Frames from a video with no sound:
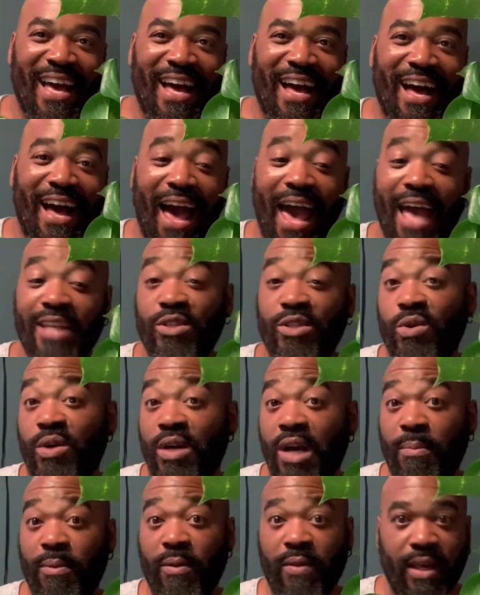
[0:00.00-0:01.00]
I had to do a
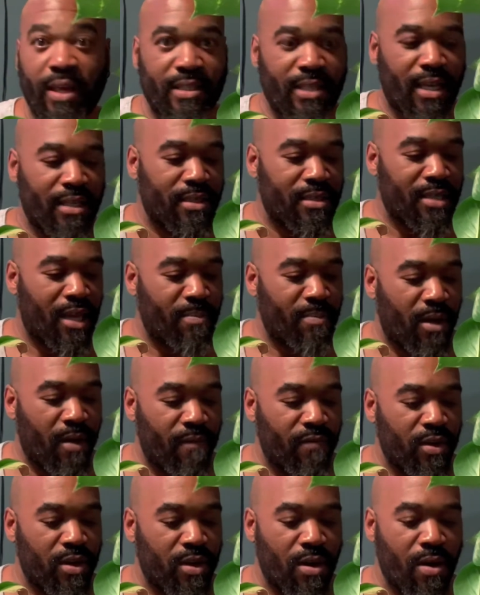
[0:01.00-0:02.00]
couple things. I had to top off
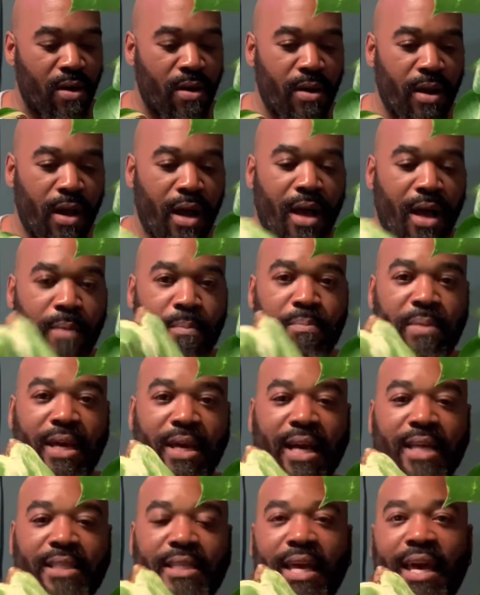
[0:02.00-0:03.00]
the dirt
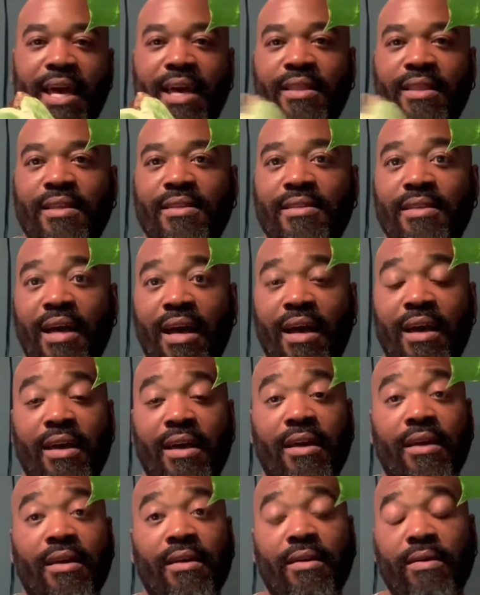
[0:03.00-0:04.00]
because I had this guy,